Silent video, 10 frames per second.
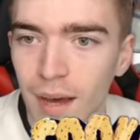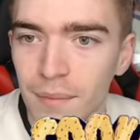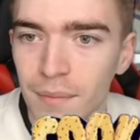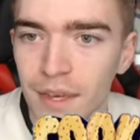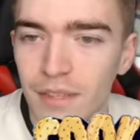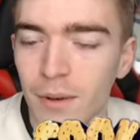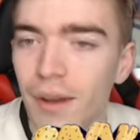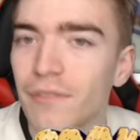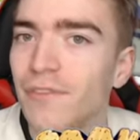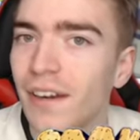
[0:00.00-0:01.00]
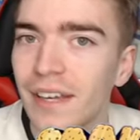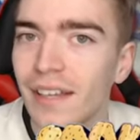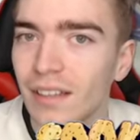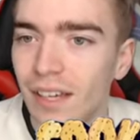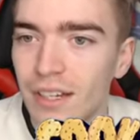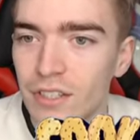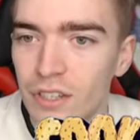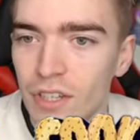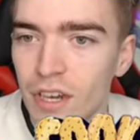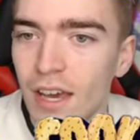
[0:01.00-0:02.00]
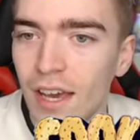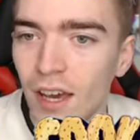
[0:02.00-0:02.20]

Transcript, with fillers: Um, it's quite funny glitch.